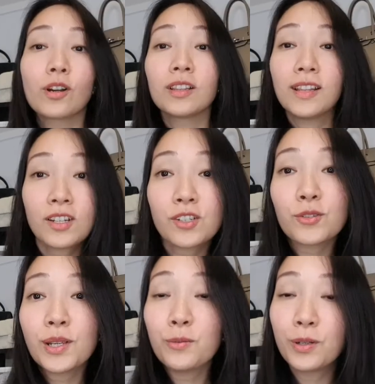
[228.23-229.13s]
for
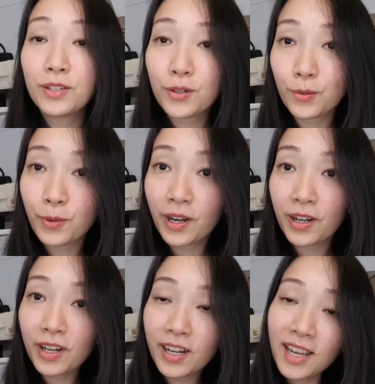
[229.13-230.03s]
luxury winter
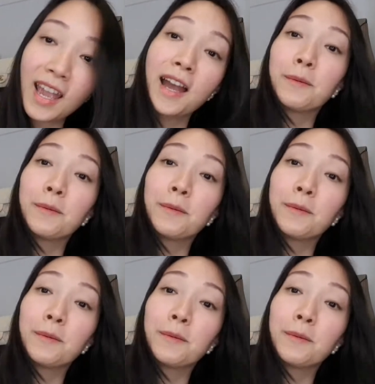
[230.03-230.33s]
wear.